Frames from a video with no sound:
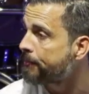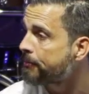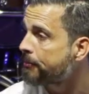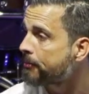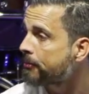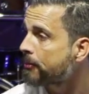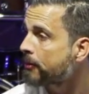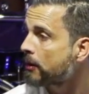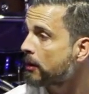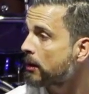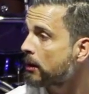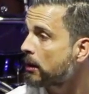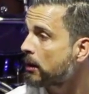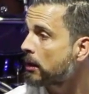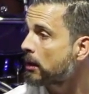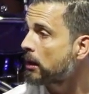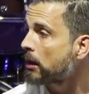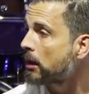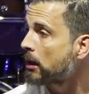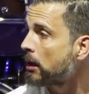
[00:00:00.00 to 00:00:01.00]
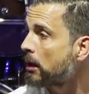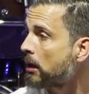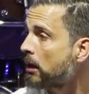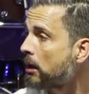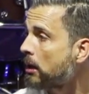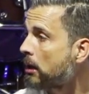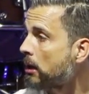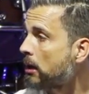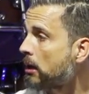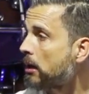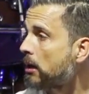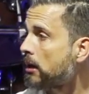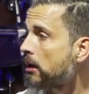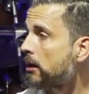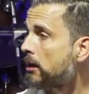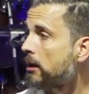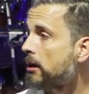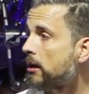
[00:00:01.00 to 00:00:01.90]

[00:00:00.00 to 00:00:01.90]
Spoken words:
No one is speaking in this clip.